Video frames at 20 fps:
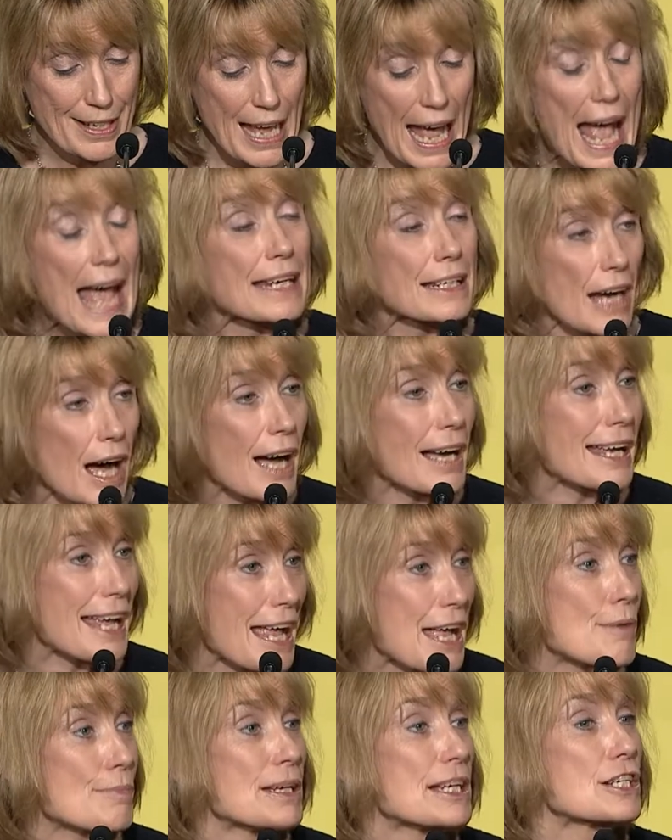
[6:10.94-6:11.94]
And I
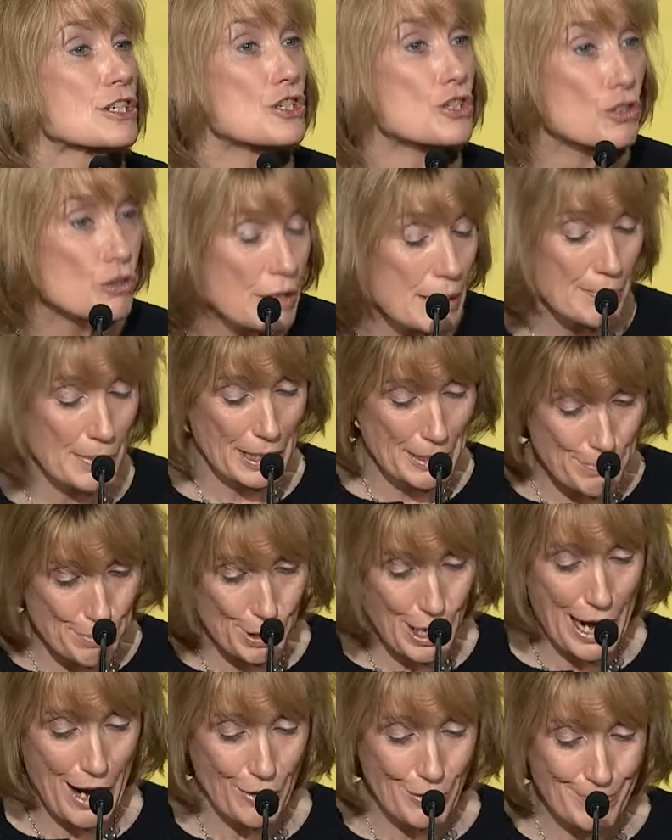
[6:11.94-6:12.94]
am extremely
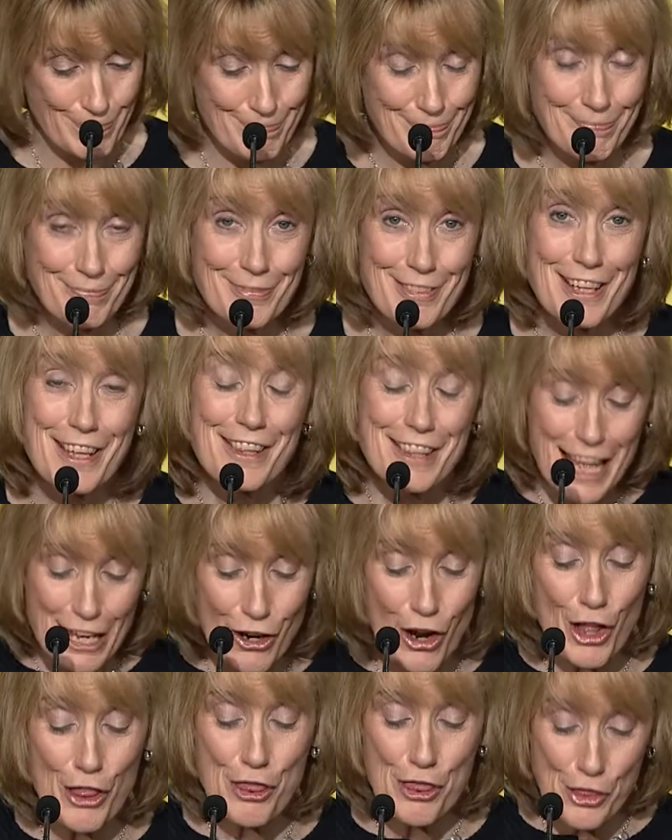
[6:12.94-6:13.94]
proud that
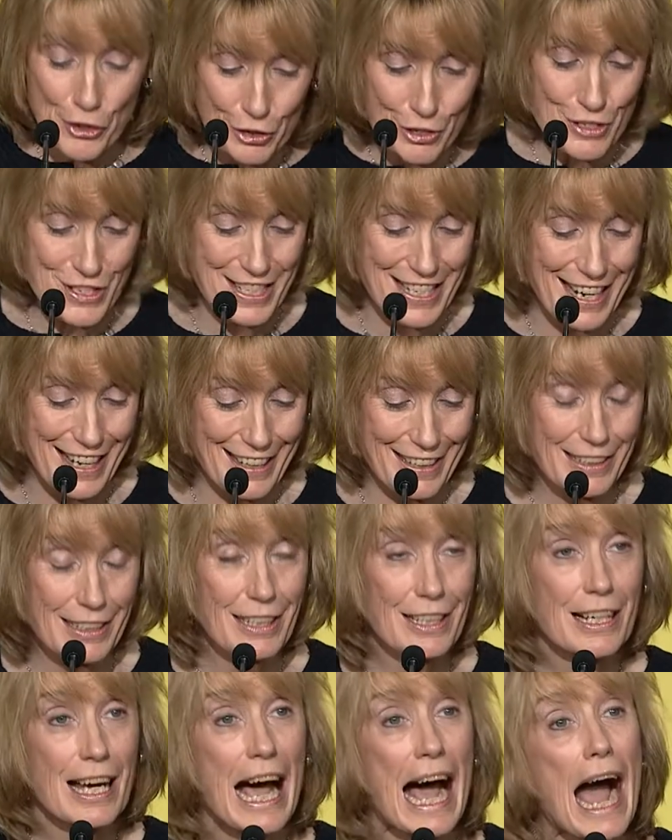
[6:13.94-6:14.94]
on Thursday,
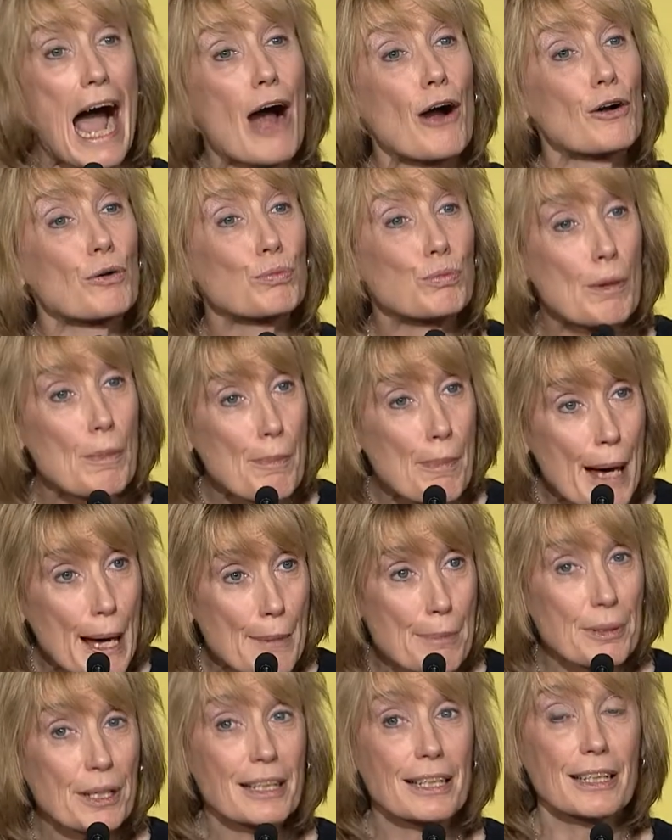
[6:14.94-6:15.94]
our
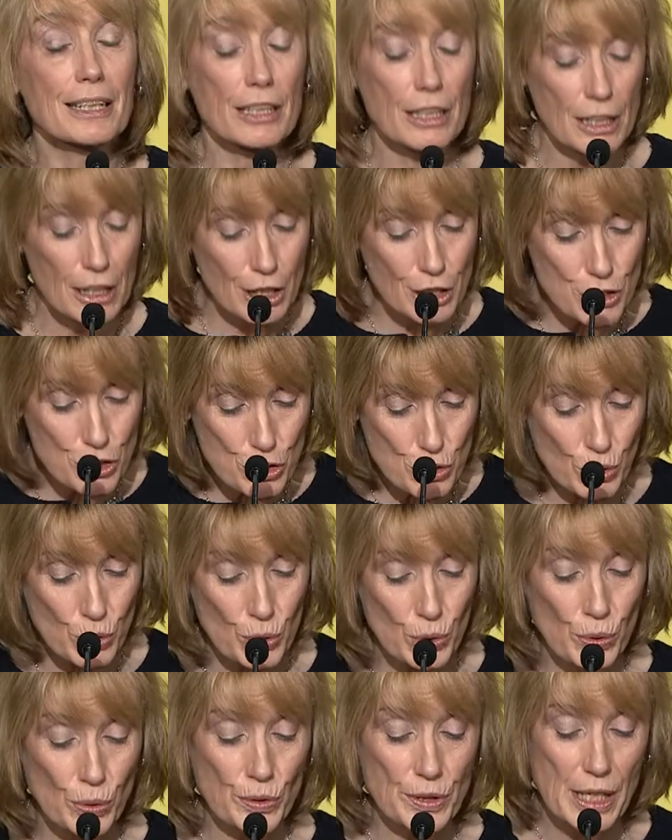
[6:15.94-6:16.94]

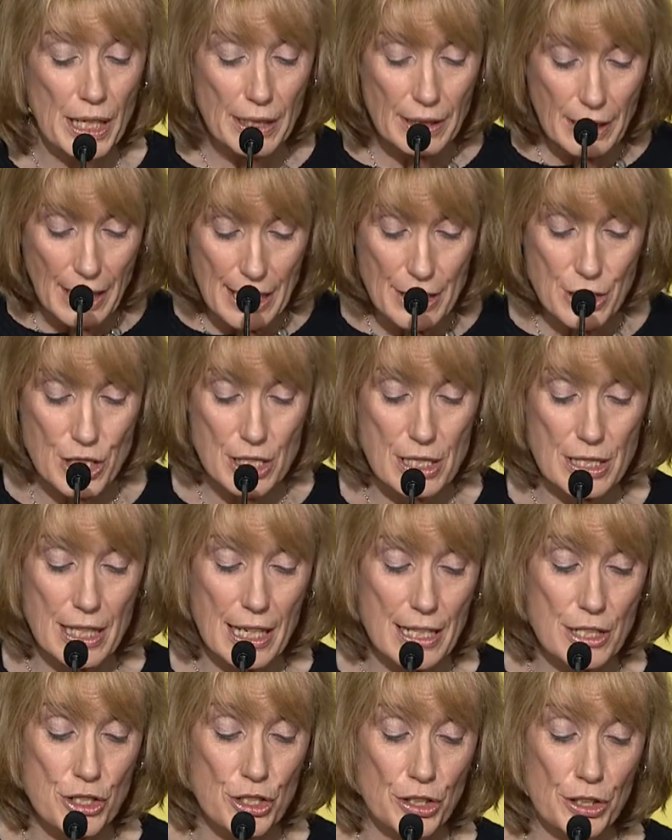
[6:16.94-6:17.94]
Republican-controlled
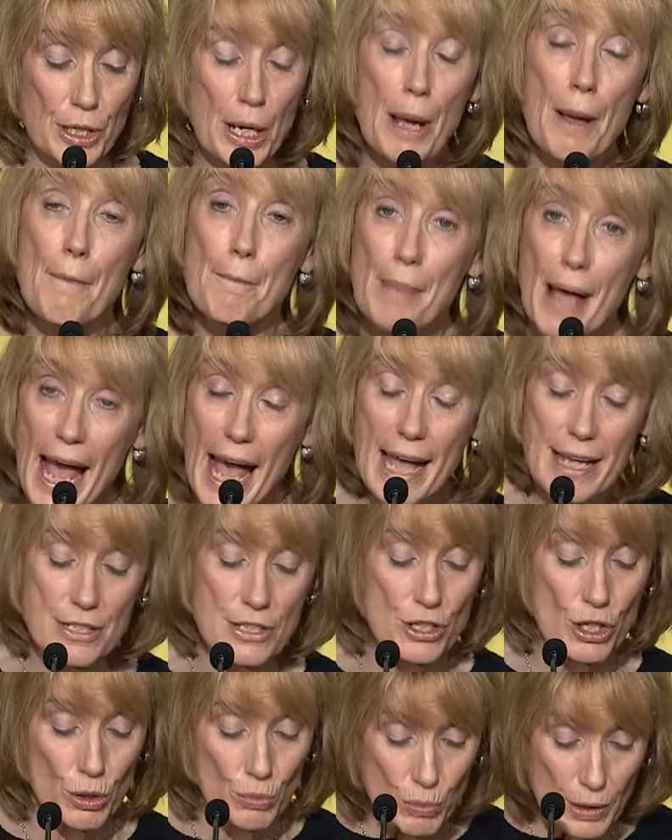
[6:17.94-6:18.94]
legislature
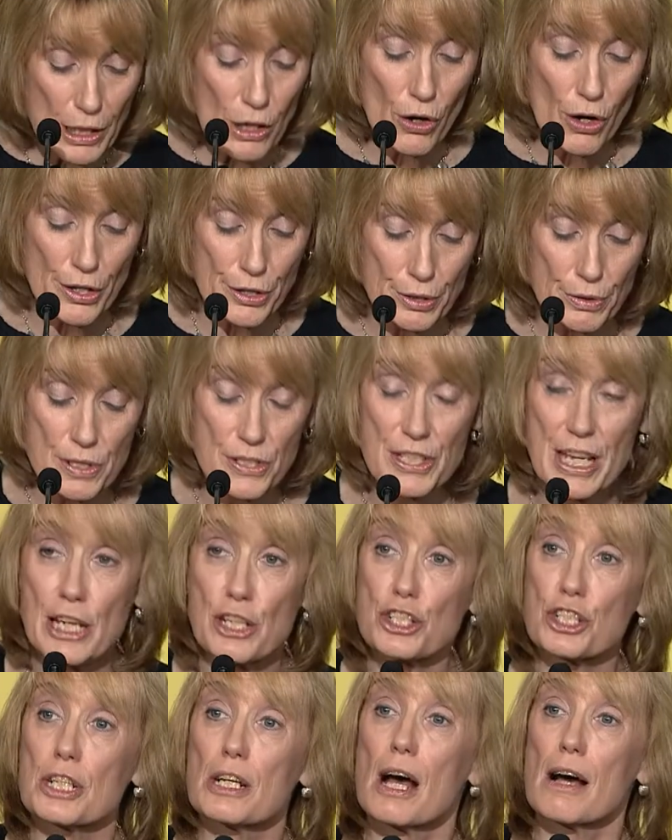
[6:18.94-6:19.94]
passed a
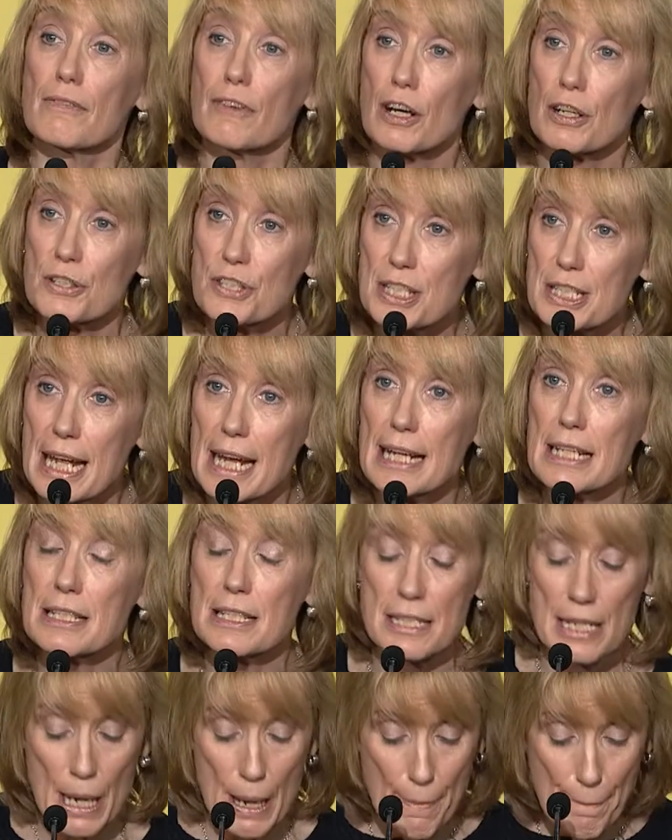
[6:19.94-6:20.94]
reauthorization of our
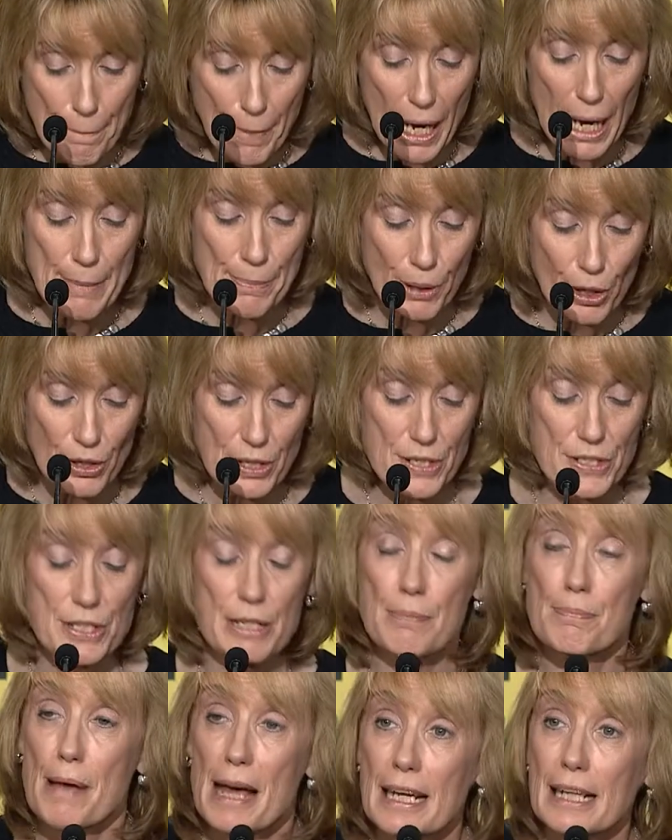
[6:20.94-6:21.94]
state's
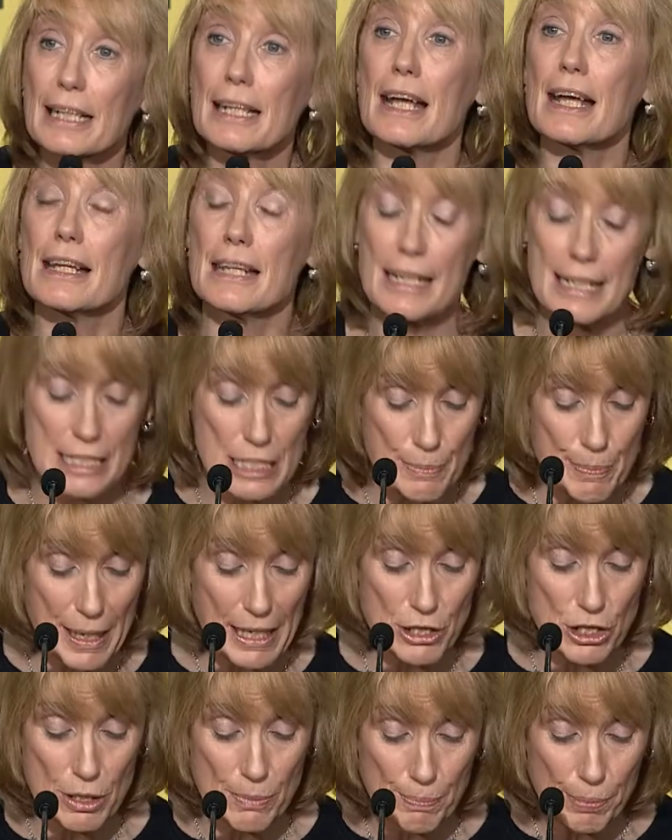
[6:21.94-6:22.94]
bipartisan Medicaid
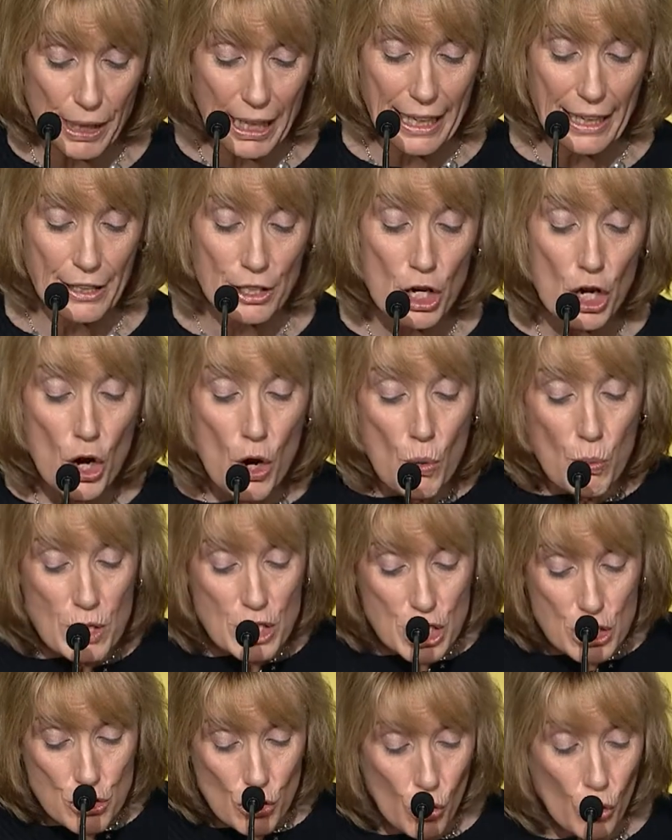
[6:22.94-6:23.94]
expansion plan,
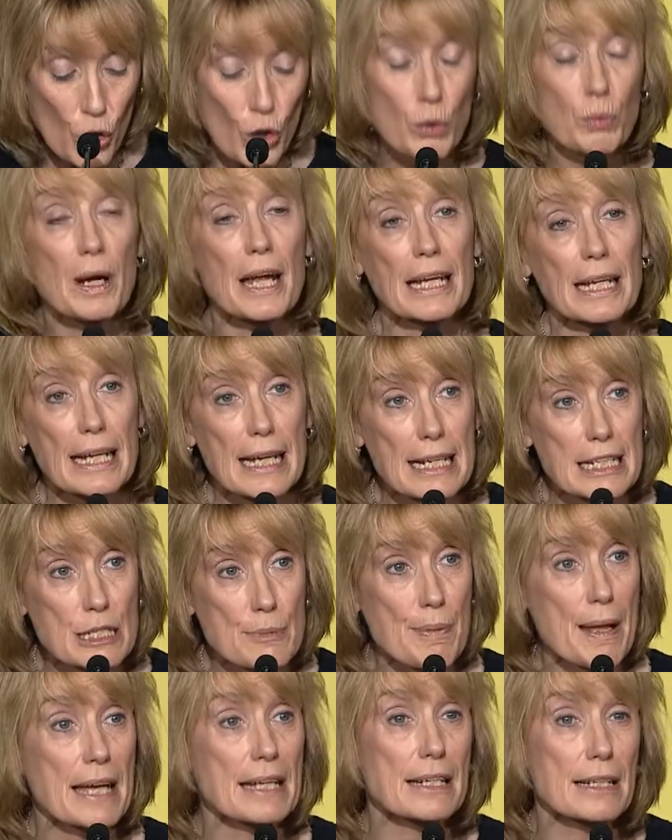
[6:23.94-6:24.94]
which has already
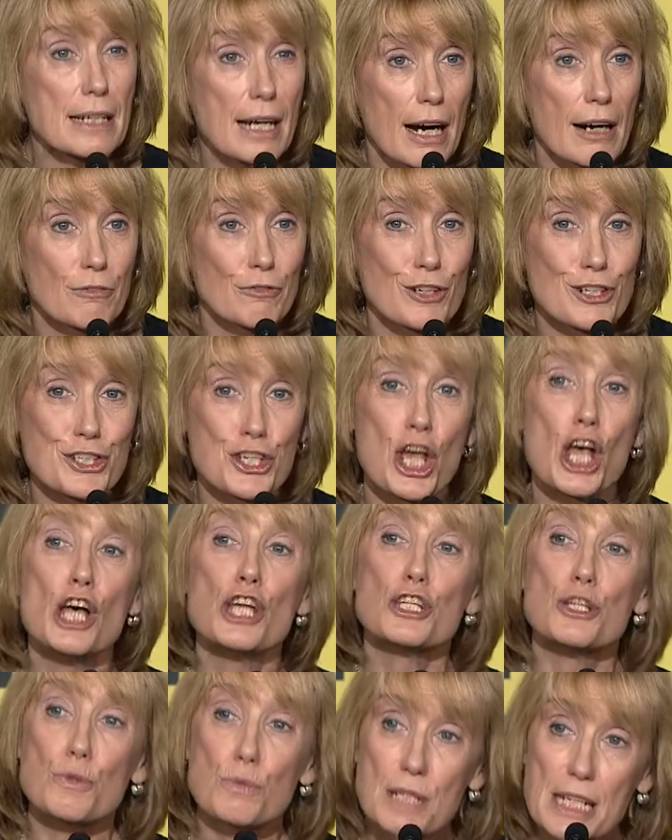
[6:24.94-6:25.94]
expanded coverage
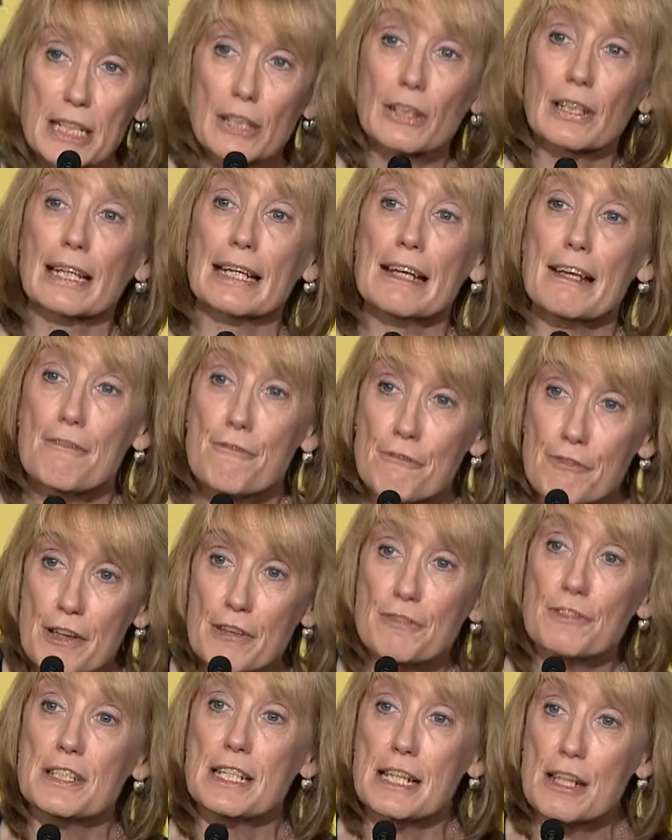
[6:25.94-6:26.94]
to nearly
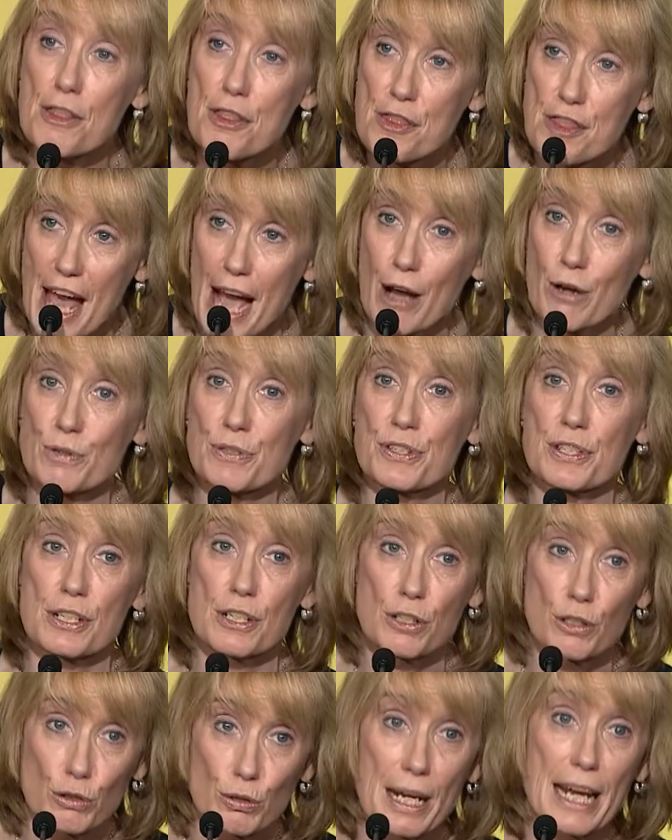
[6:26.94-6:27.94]

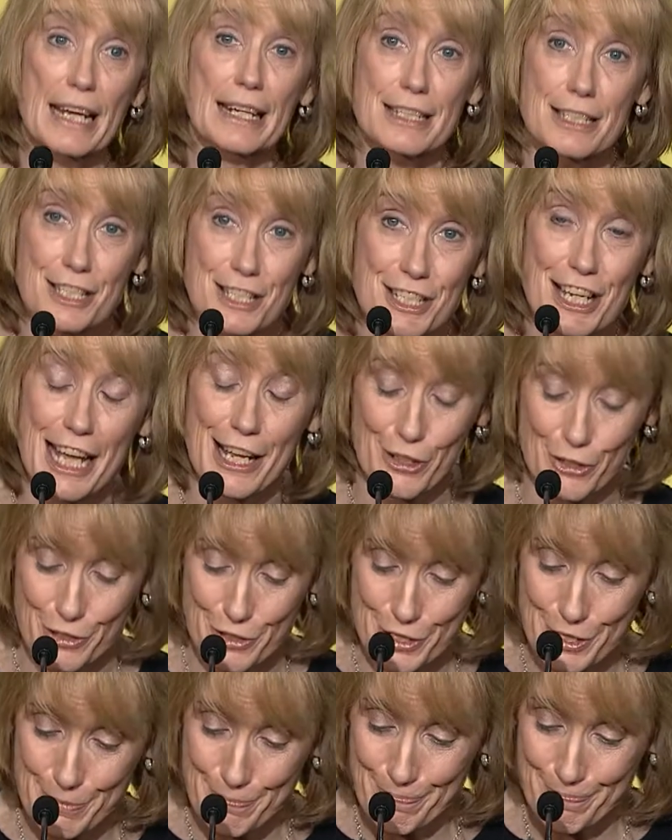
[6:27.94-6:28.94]
50,000 Granite
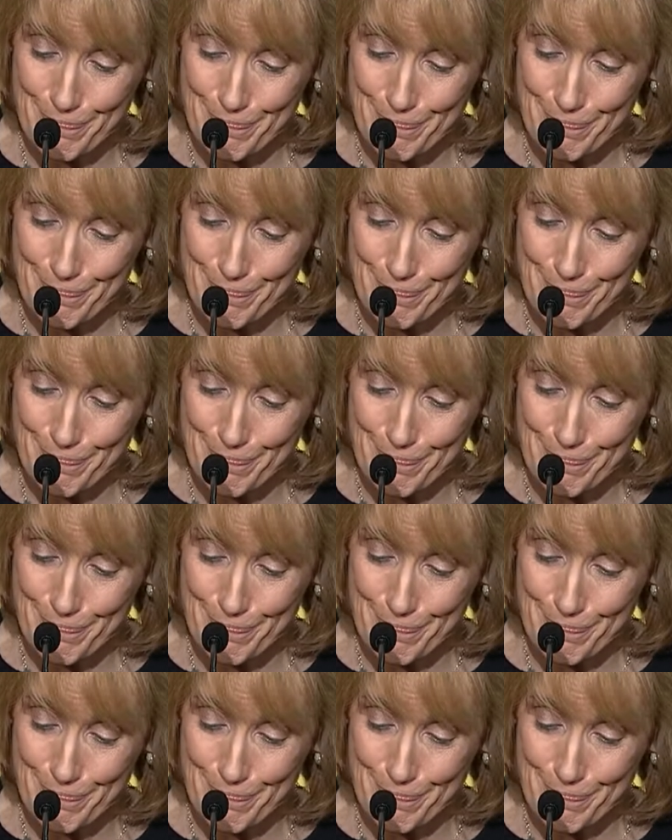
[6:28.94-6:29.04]
Staters.